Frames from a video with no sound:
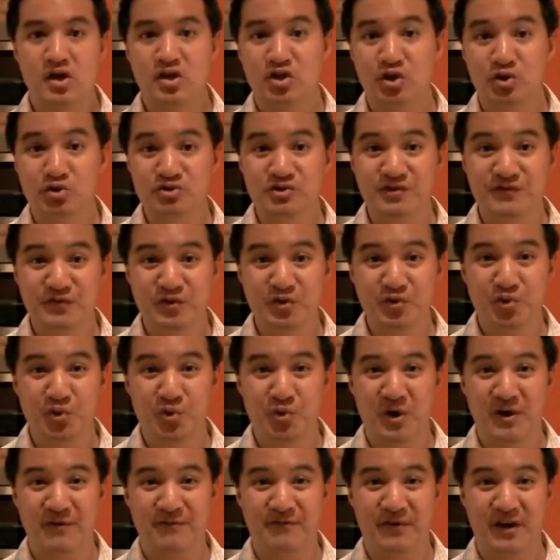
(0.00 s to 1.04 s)
Those of you
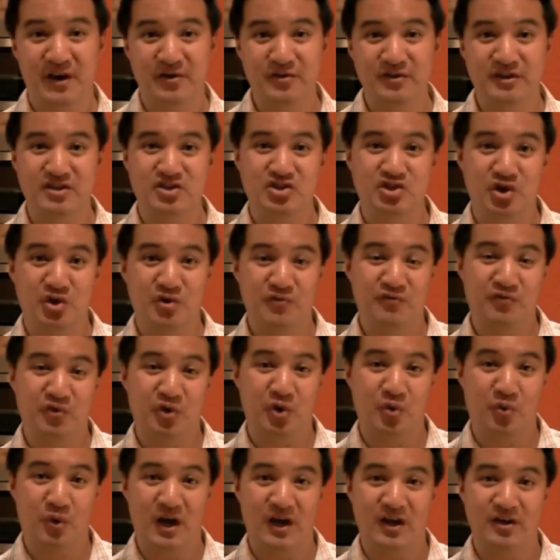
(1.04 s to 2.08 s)
who have followed the show
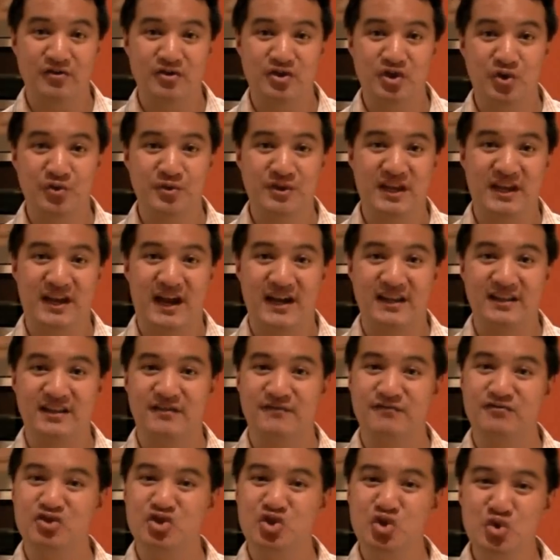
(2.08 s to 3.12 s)
for a while know that I
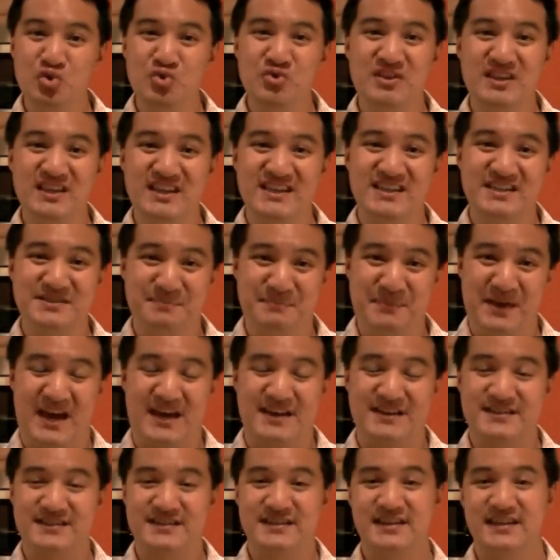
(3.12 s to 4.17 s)
love two things
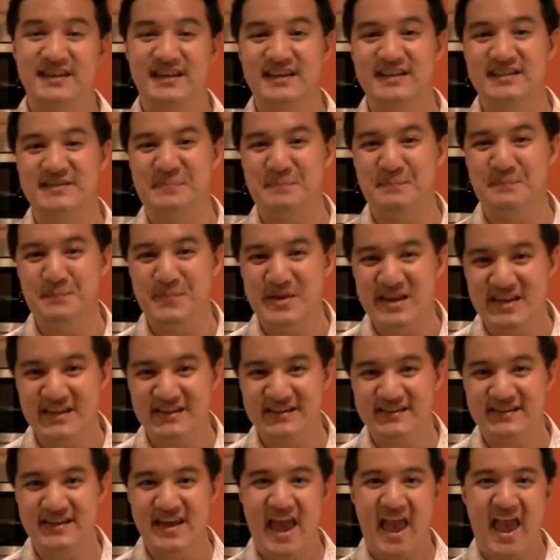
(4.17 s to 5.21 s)
best. It's
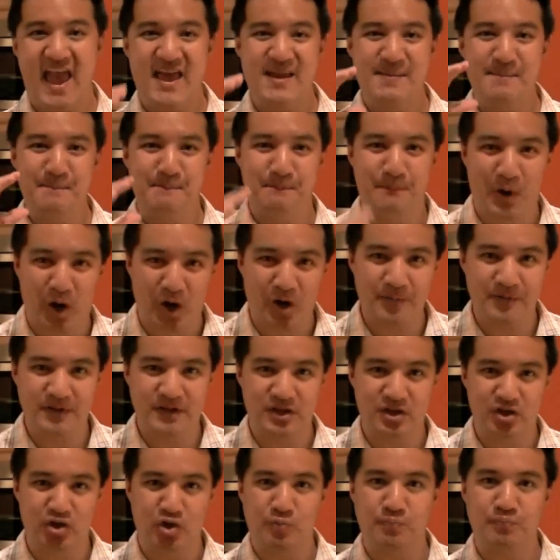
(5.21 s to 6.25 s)
meat and
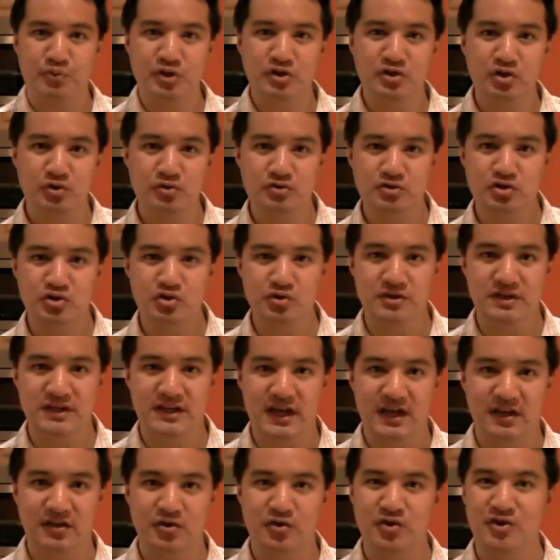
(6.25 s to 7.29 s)
barbecue. Put those two
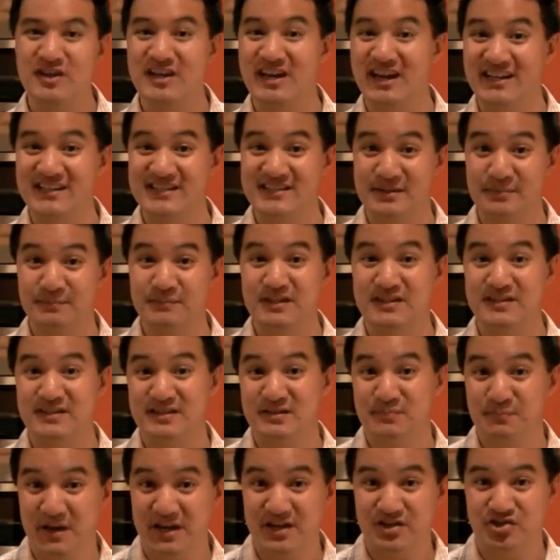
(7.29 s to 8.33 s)
together and you got something
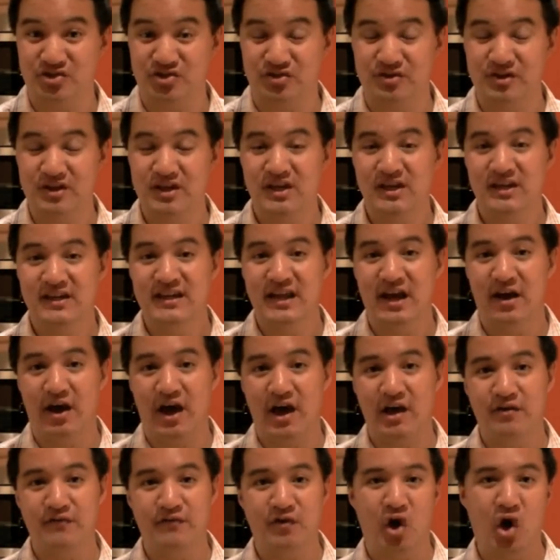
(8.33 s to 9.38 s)
special. Now,
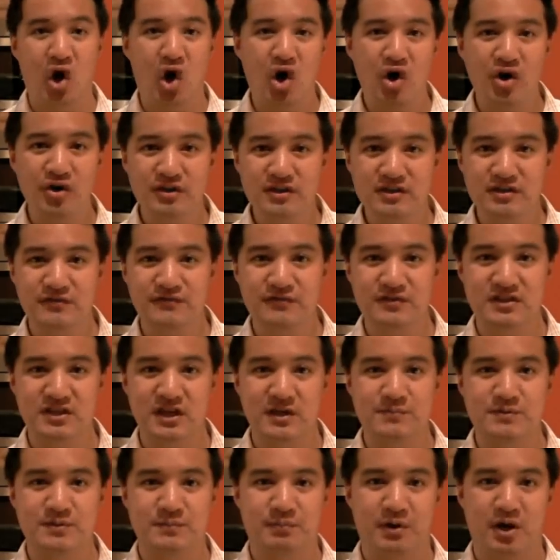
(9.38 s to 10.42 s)
out of all the different
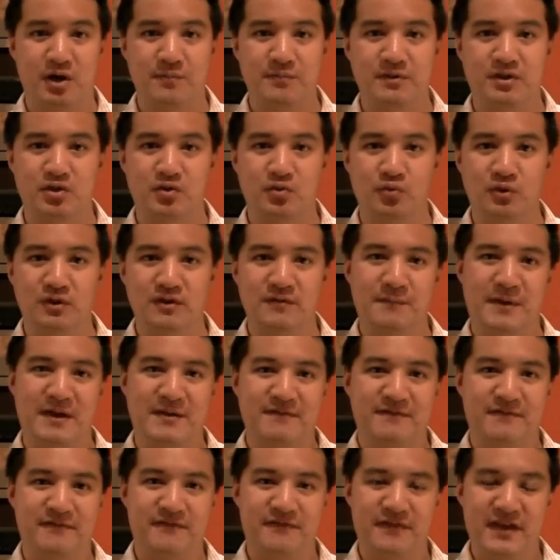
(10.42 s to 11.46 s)
types of barbecue, one of
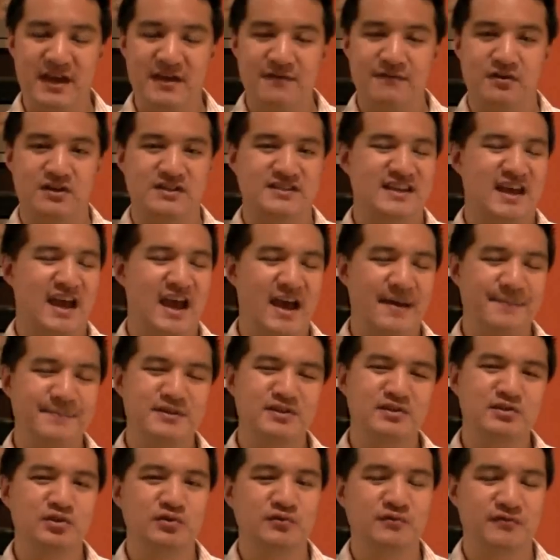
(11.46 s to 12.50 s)
my favorites,
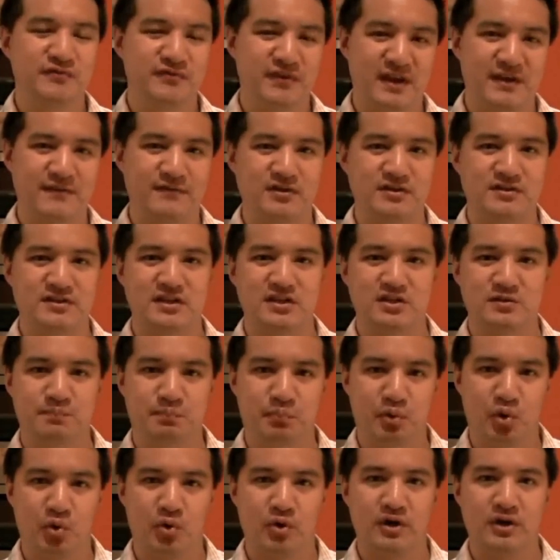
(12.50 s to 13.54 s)
absolute favorites, is
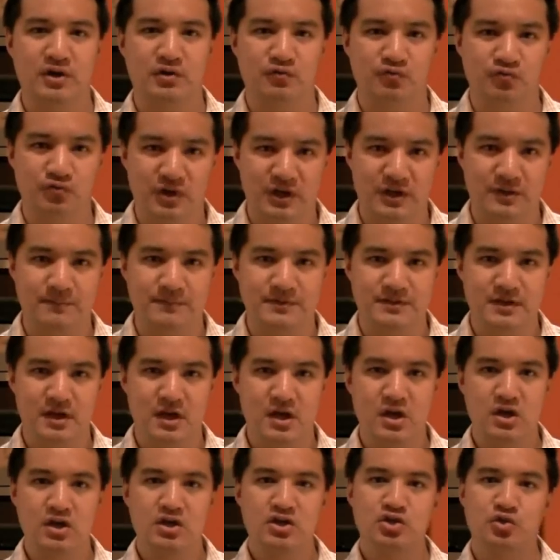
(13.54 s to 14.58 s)
pork ribs.
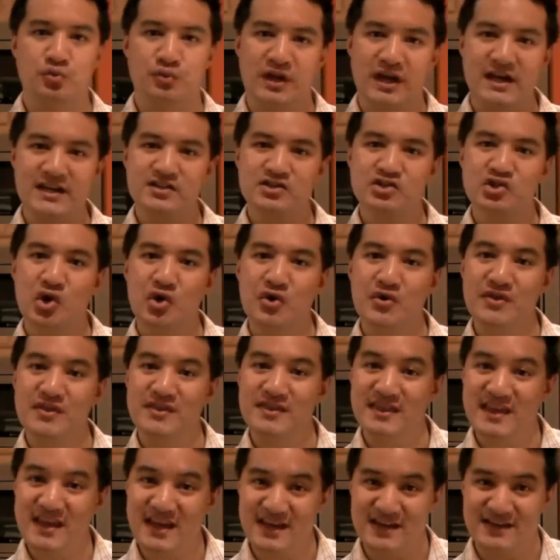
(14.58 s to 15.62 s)
So when I
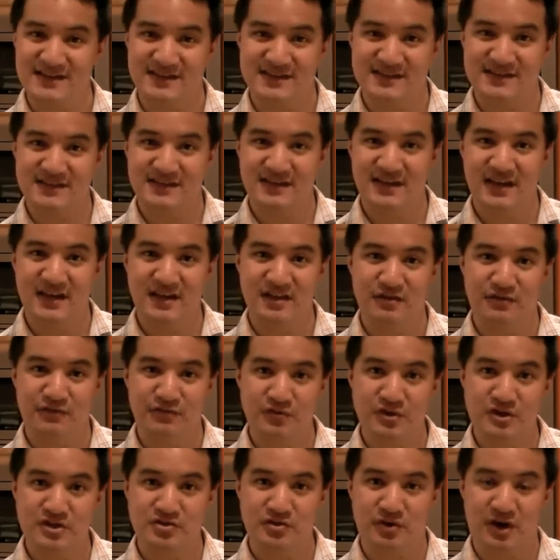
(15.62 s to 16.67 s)
saw this in the
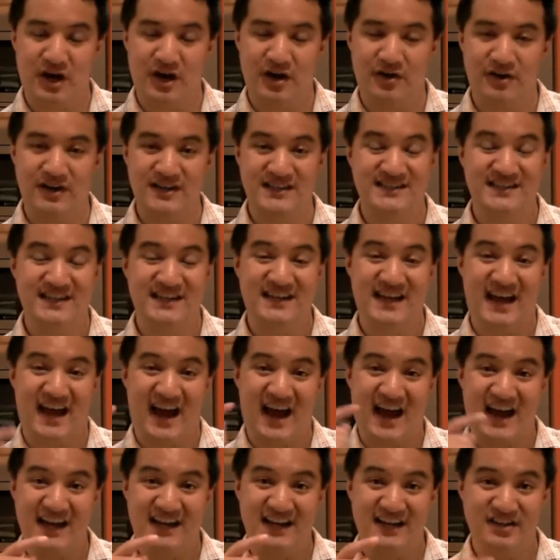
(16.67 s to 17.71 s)
freezer aisle, I said,
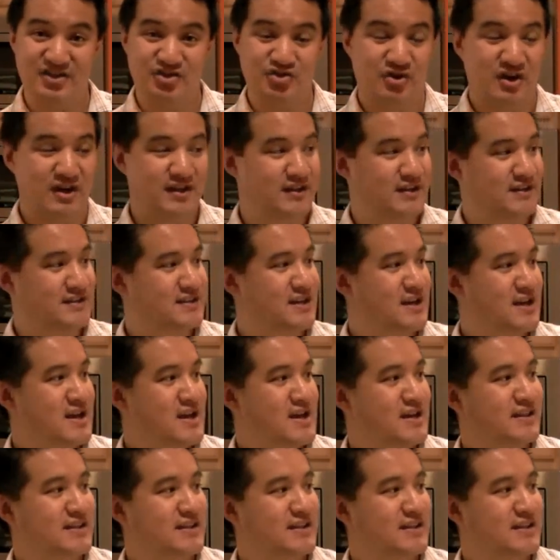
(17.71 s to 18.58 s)
I gotta try this.